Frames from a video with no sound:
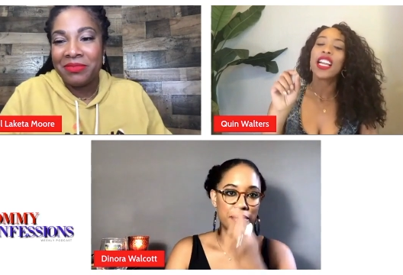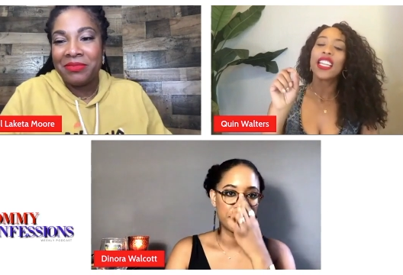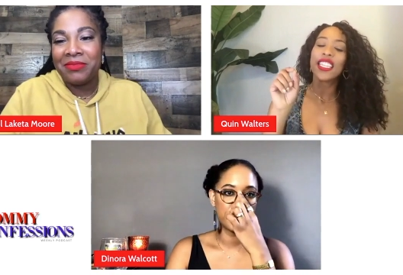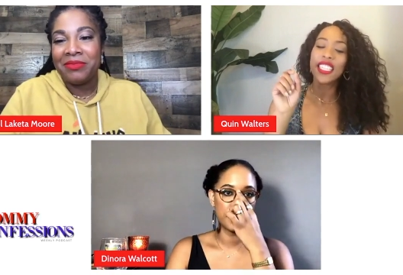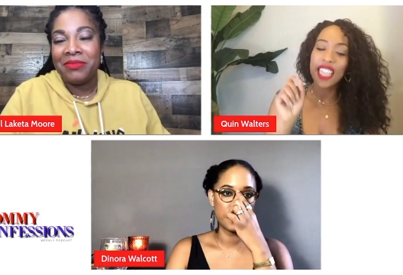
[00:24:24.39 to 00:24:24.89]

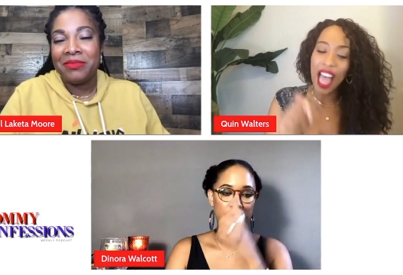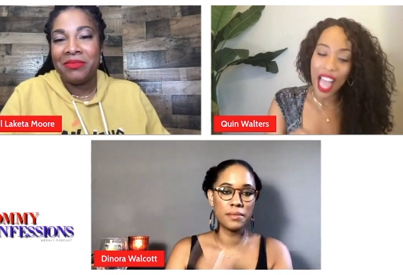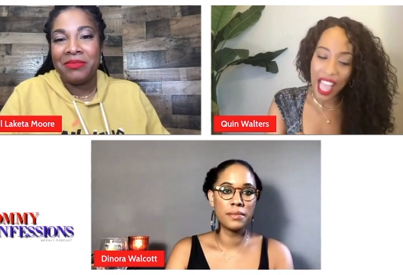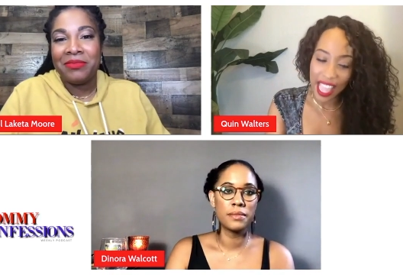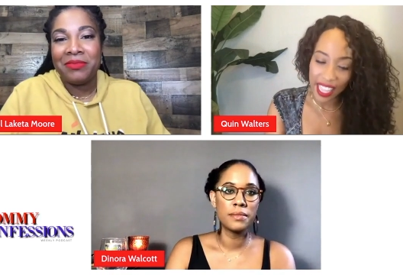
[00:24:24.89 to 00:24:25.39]

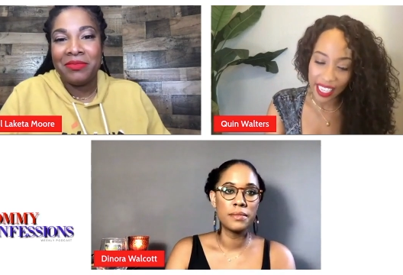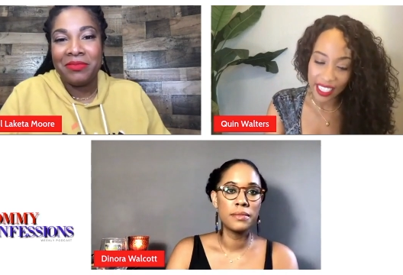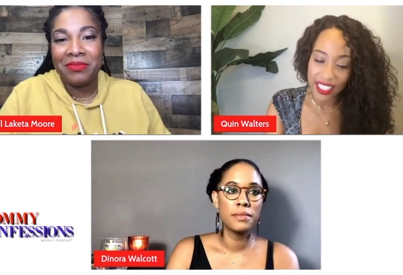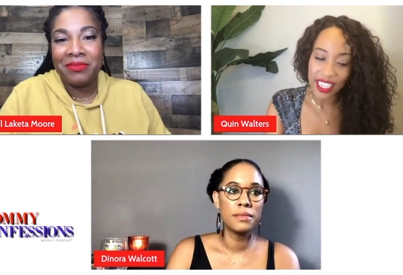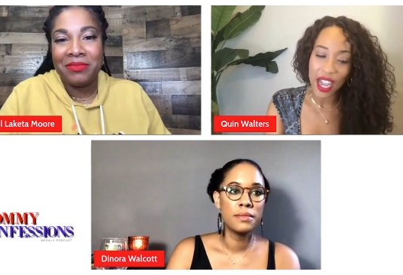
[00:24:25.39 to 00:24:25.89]

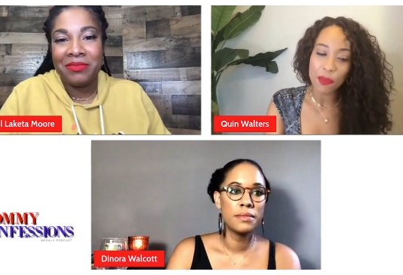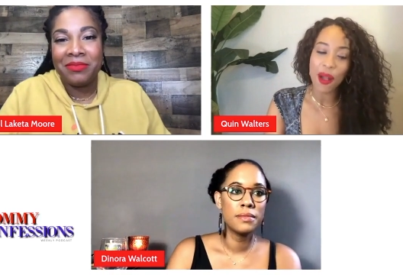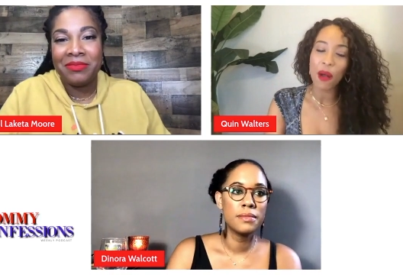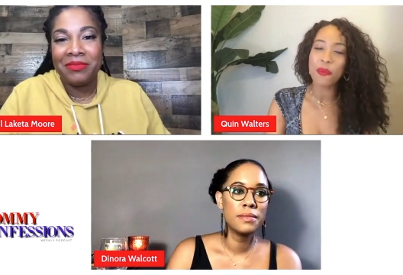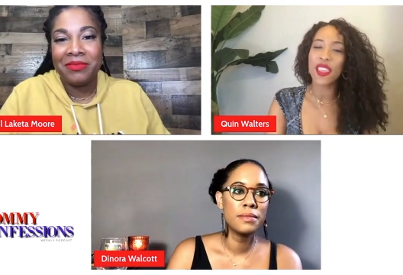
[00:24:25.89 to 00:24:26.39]
Speaker 1: lied
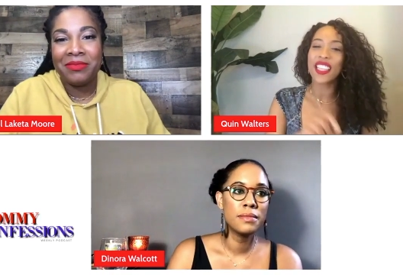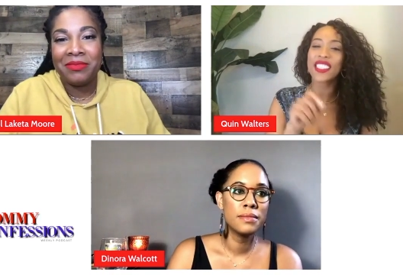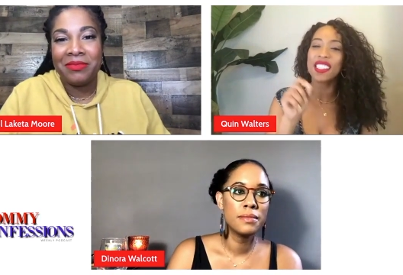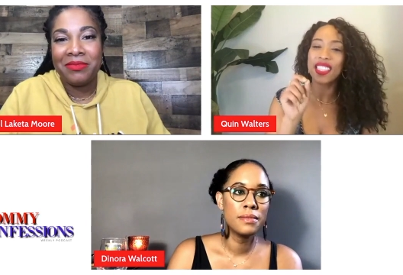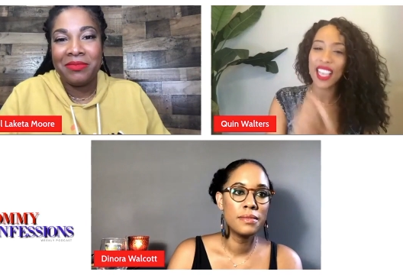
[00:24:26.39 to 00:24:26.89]
about being
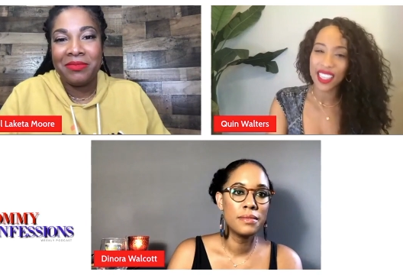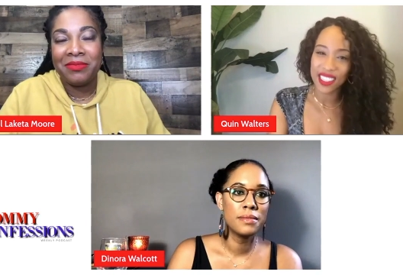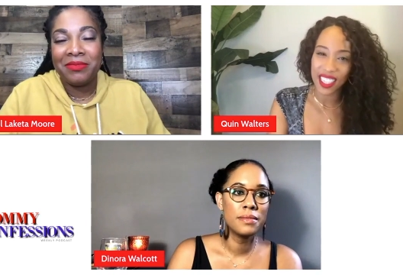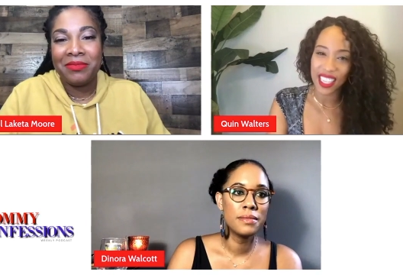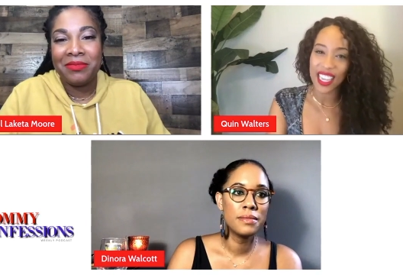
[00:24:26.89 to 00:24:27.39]
sick
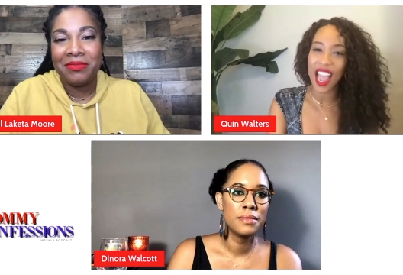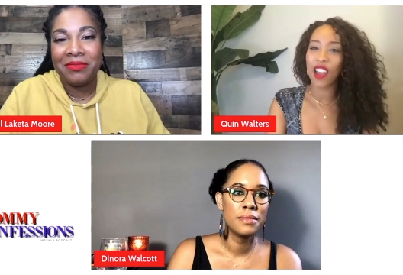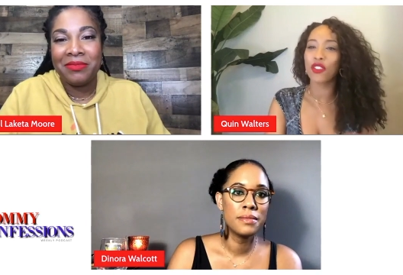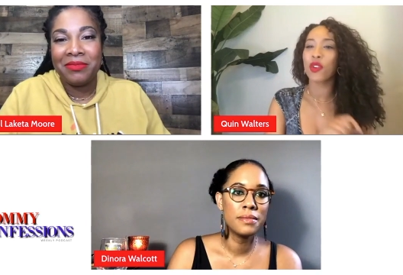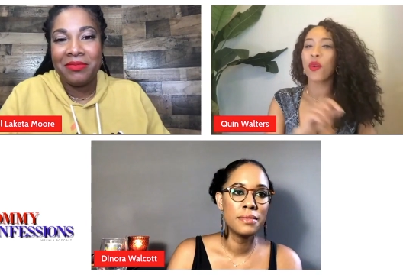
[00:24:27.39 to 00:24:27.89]
to get out
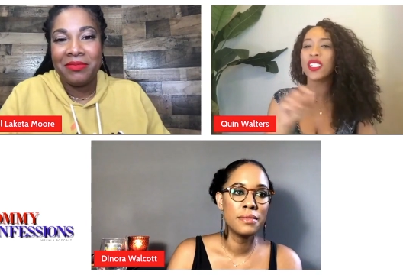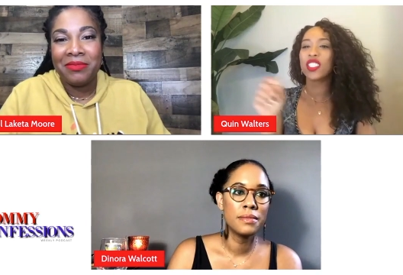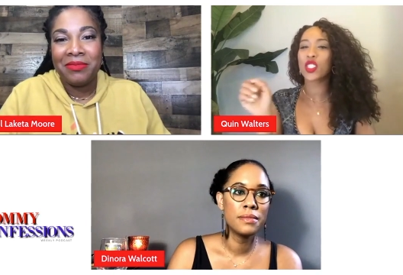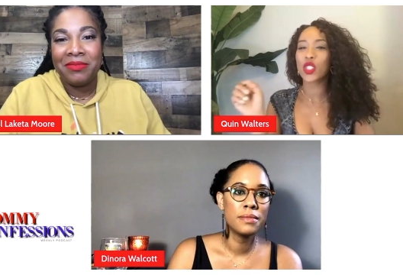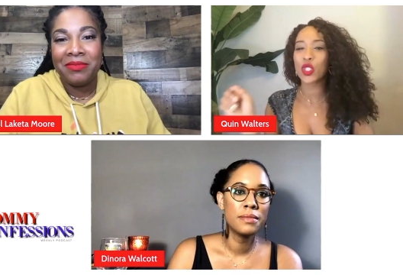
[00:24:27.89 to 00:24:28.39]
of going
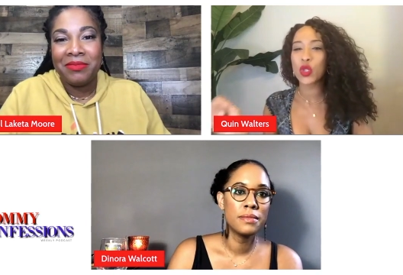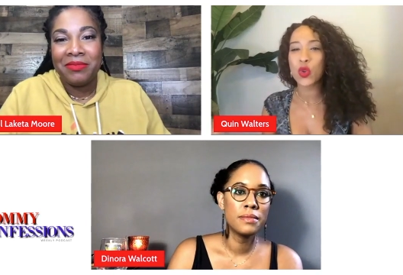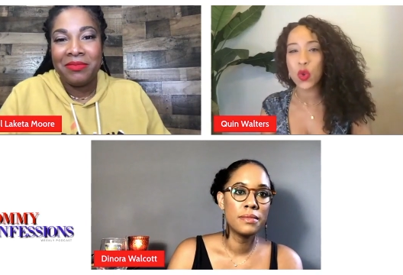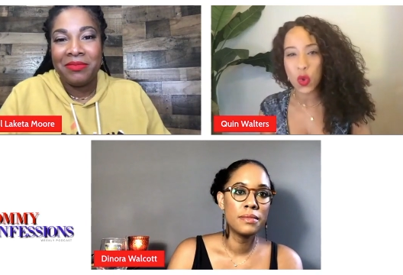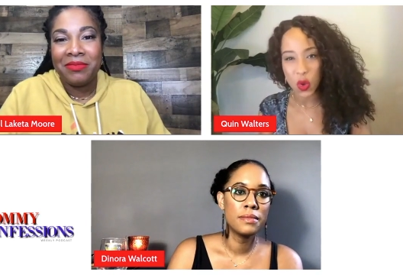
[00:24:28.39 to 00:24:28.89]
to
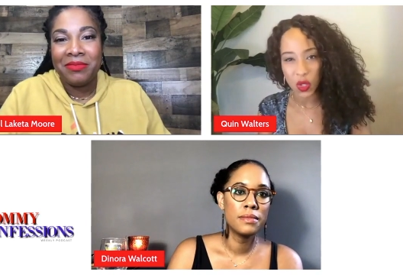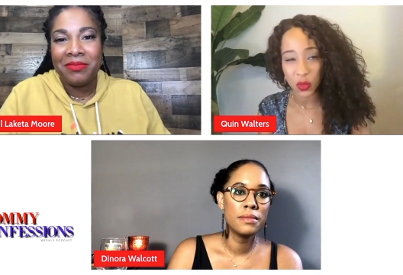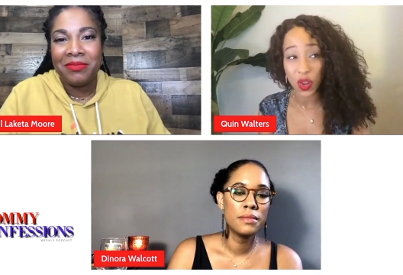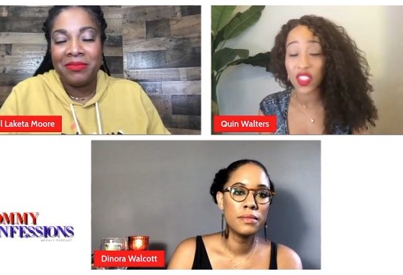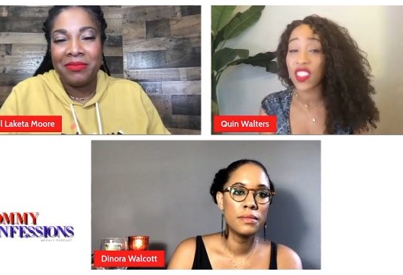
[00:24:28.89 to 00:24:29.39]
school,
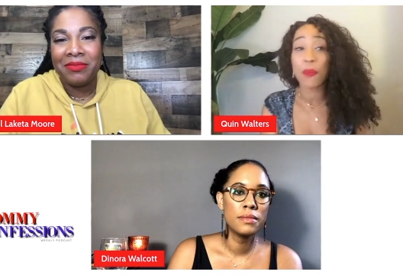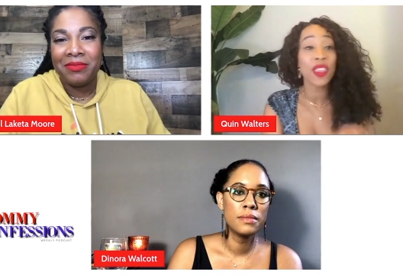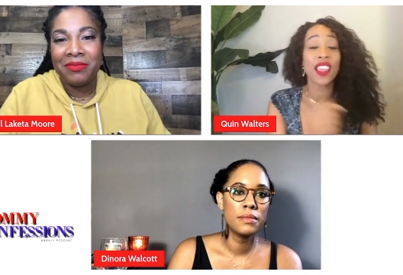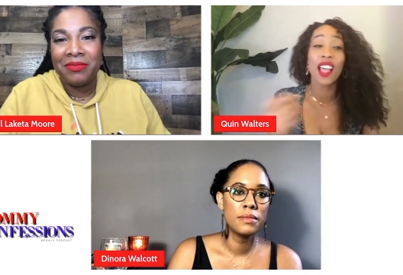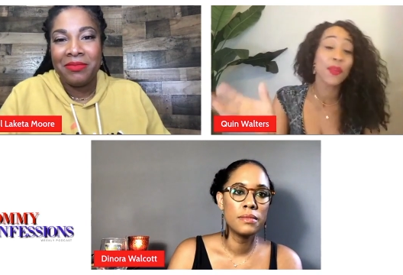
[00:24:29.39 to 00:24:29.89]
whether that
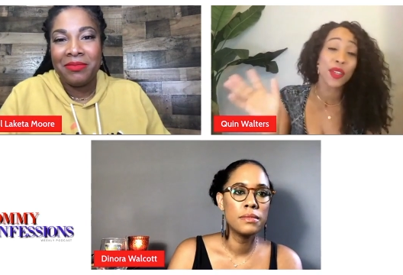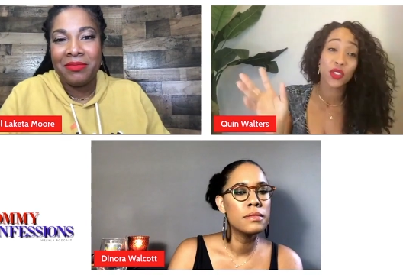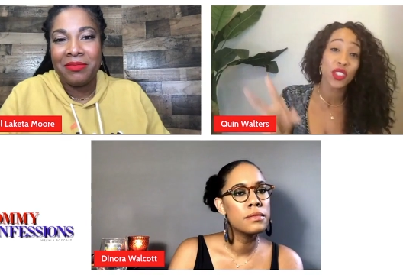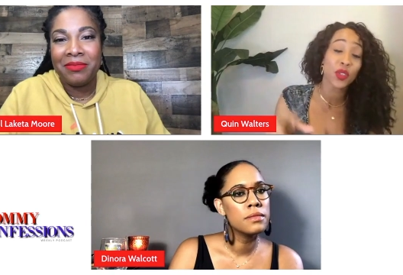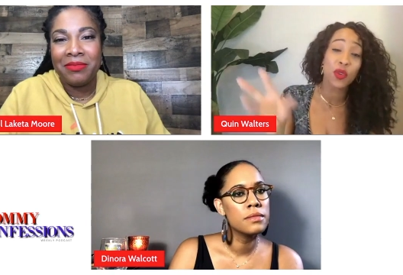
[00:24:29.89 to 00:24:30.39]
be elementary
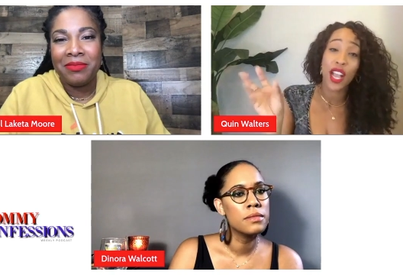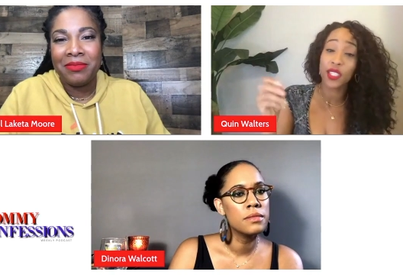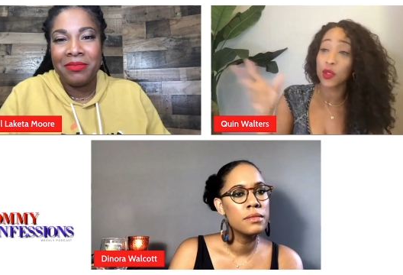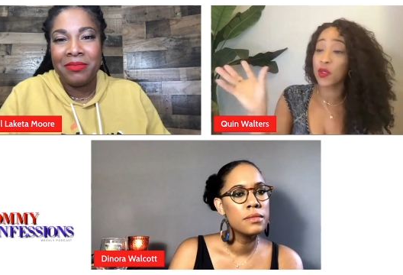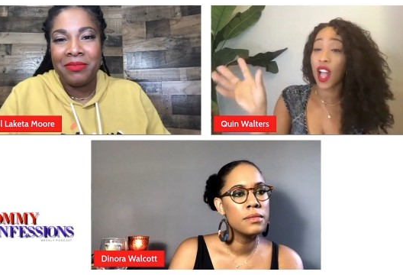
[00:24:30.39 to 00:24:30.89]
school, high
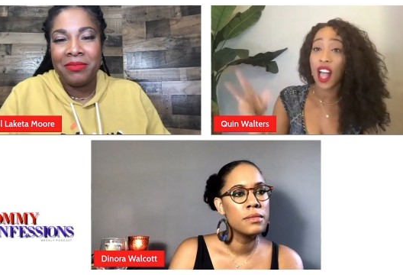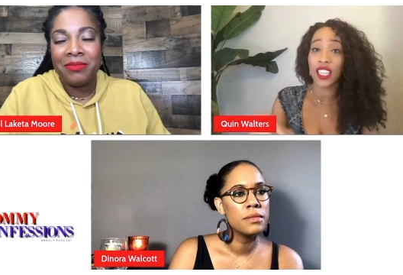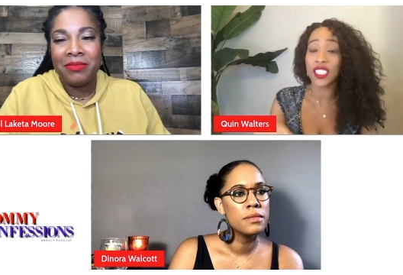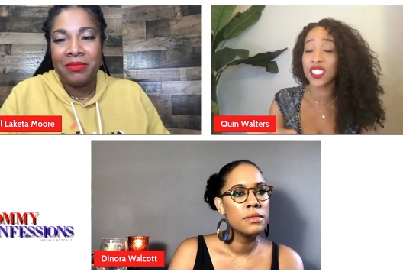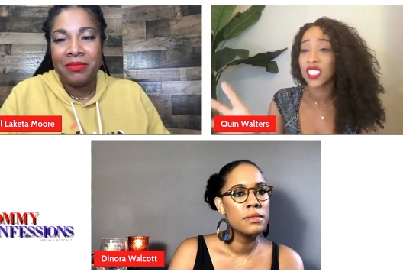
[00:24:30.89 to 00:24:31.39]
school,
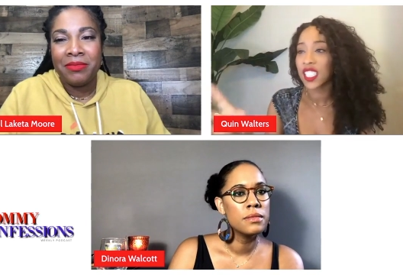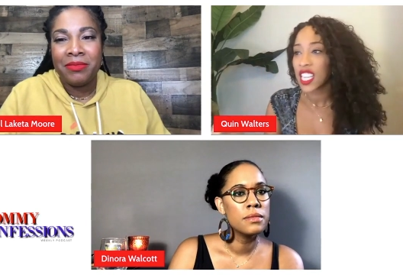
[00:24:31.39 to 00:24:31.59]
college,